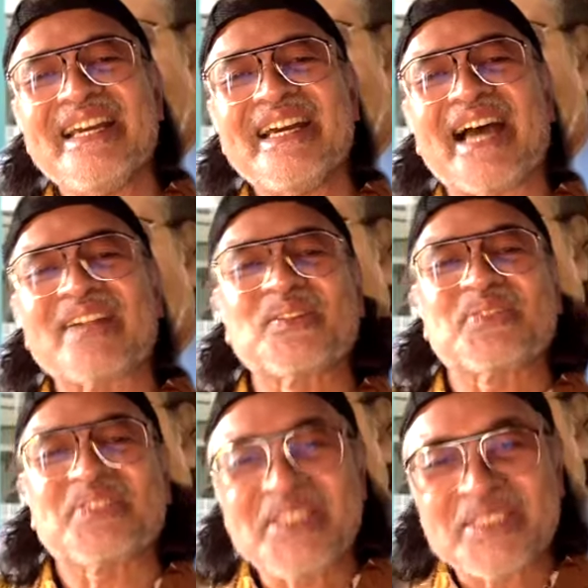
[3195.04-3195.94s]
Out of
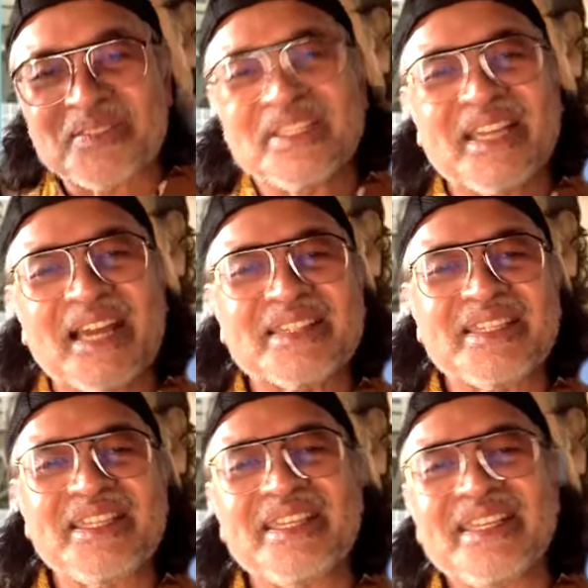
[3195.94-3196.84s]
Cynthia
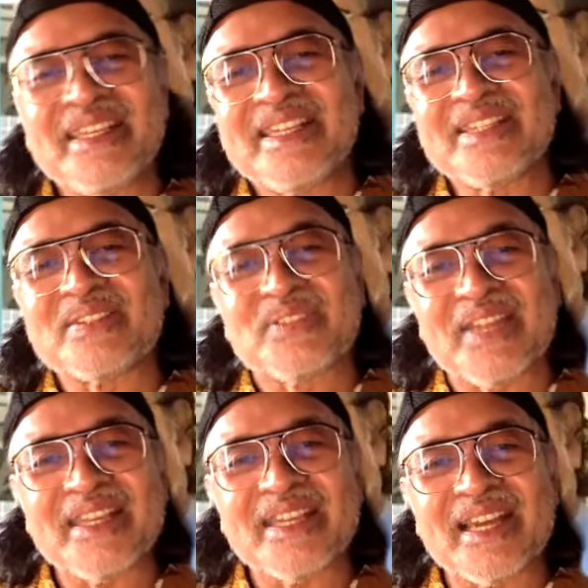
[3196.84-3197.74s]
Briganti,
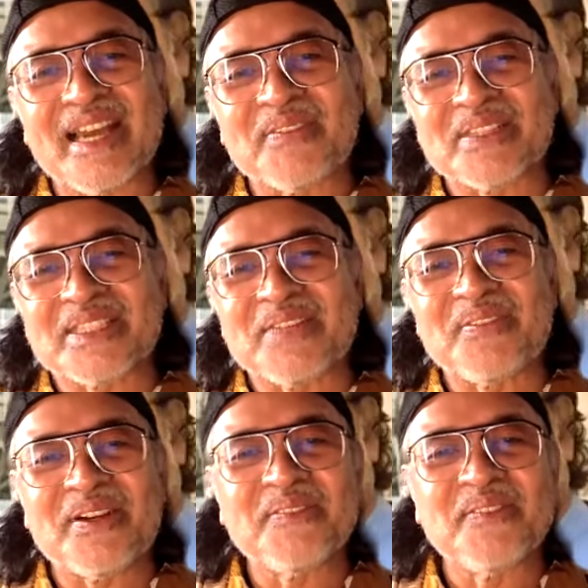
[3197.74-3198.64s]
today I must have
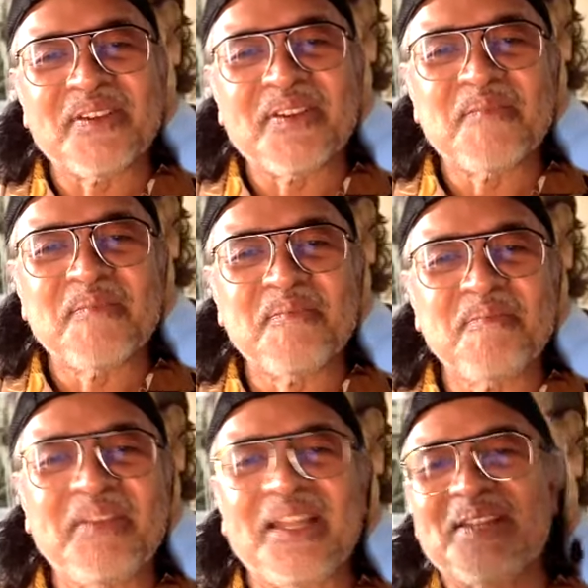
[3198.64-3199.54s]
earned
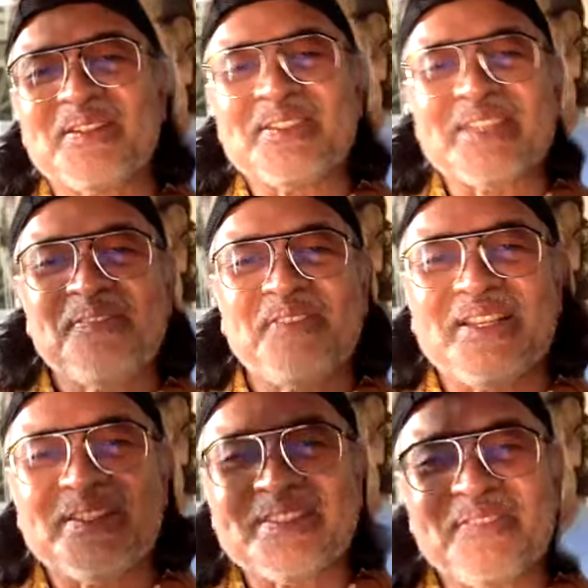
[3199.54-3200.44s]
millions and
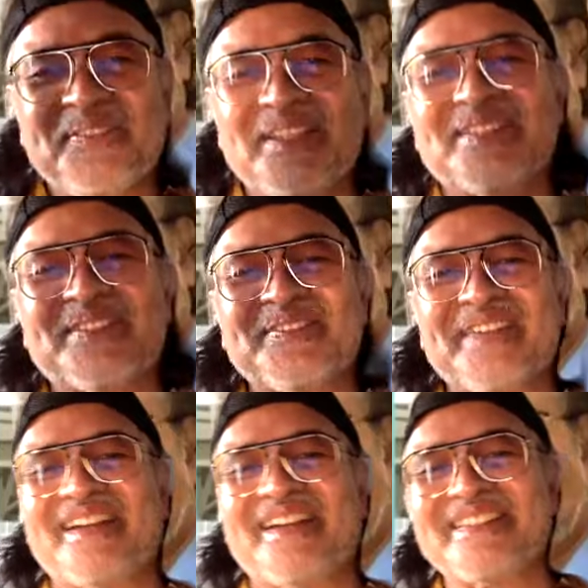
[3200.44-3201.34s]
millions and millions of
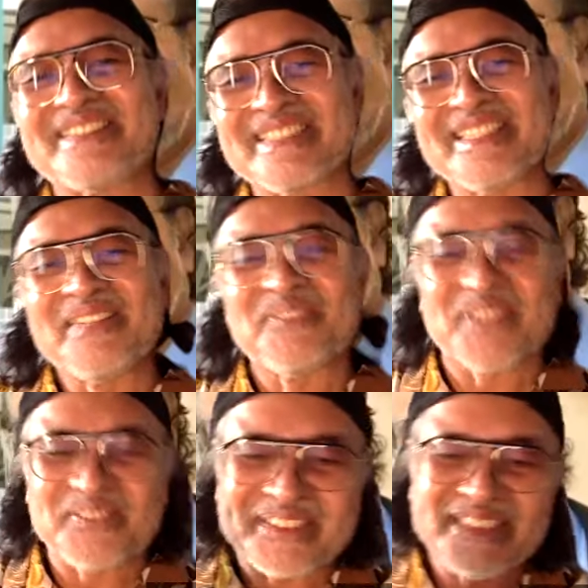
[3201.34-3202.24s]
dollars
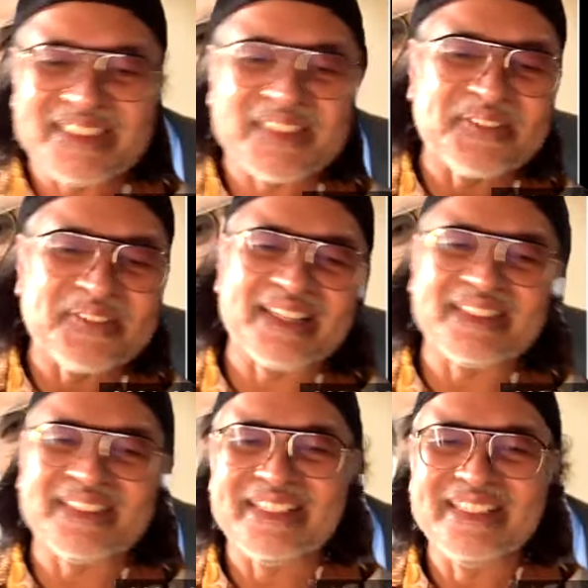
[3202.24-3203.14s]
from Cynthia Briganti.